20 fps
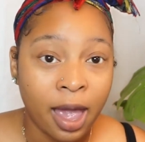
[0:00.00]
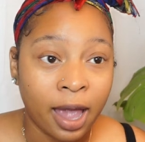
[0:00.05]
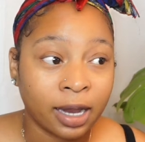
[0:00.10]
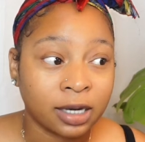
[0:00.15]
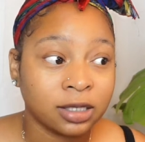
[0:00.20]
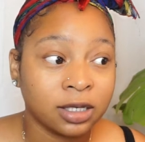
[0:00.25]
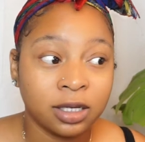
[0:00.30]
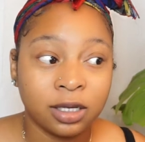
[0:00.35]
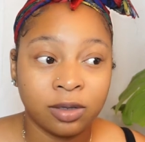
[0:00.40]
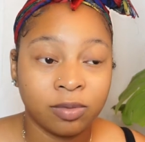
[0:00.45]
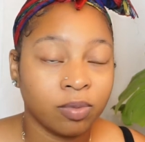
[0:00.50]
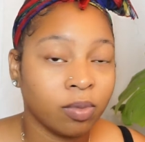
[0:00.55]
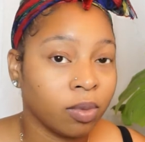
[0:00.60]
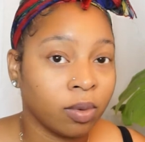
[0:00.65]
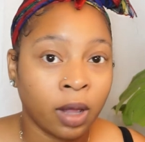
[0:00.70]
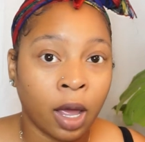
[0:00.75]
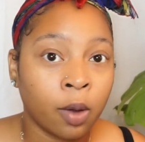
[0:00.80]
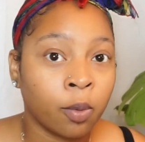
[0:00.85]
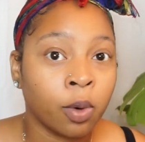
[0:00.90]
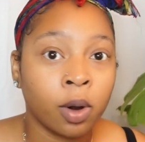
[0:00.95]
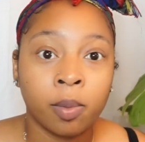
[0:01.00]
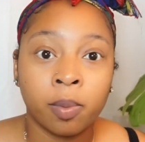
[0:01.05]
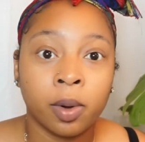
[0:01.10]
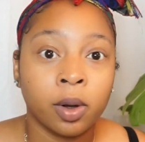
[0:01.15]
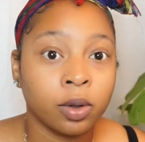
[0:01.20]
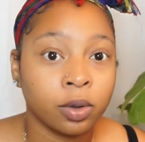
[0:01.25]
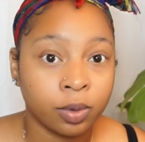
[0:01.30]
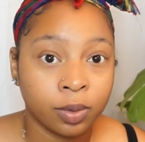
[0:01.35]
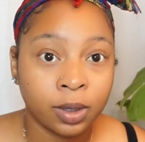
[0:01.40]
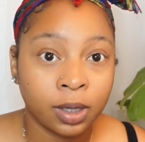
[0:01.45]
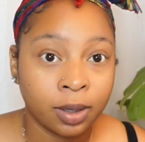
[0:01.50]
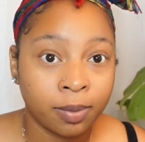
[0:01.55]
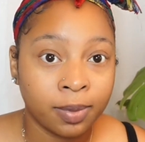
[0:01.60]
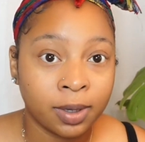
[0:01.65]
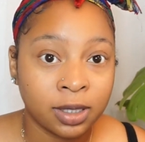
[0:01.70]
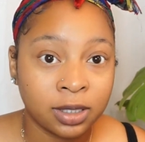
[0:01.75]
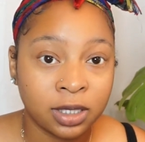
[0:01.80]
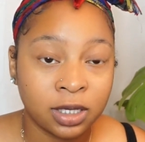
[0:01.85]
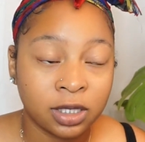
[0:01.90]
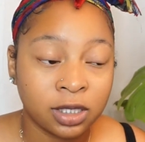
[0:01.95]
Actually, like, we're both really
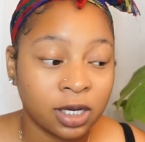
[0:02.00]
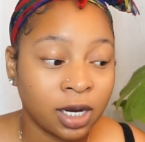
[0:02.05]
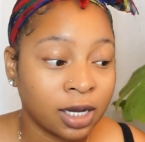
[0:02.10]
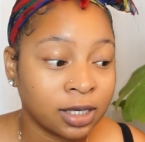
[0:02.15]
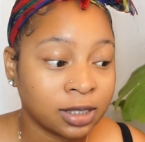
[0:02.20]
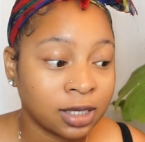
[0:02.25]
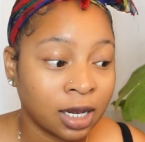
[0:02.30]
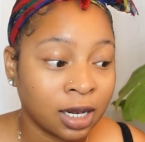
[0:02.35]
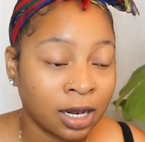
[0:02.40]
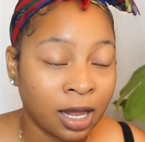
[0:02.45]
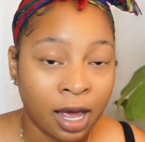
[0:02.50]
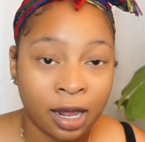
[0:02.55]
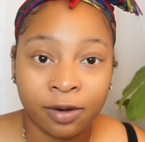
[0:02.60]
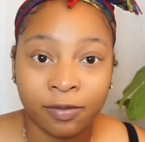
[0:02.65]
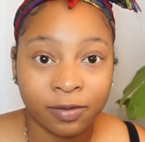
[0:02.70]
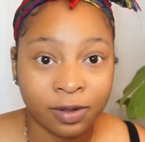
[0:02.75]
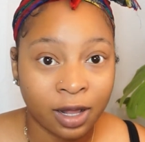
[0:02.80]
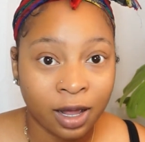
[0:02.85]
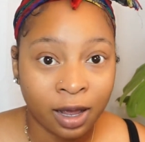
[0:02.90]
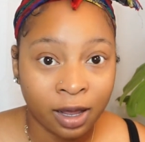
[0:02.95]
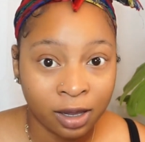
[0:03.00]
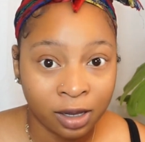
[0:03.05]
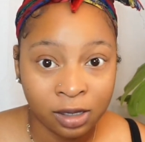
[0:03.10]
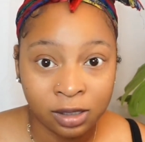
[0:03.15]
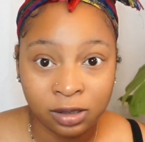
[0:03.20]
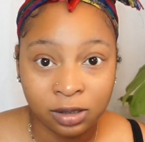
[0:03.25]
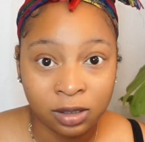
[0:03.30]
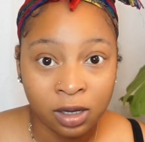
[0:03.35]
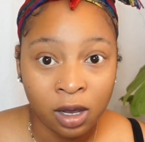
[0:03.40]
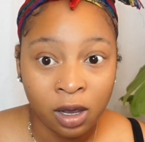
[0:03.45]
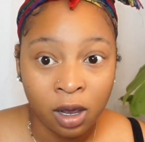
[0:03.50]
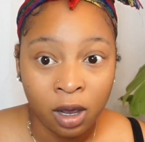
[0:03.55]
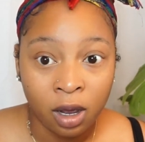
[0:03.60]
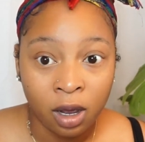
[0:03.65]
busy. She has a lot of clients.